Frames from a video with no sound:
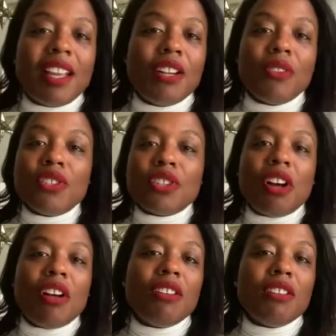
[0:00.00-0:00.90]
There's
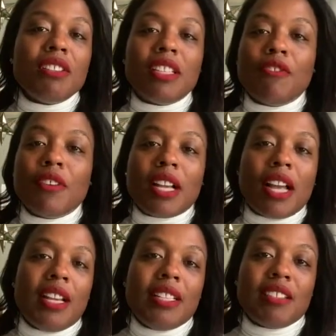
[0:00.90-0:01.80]
all different
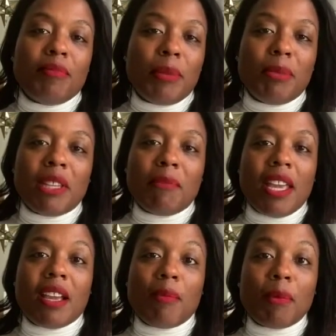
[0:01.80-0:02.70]
kinds of people that
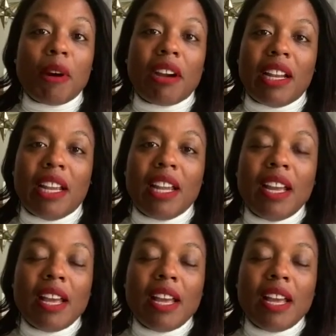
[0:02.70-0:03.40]
make up a party.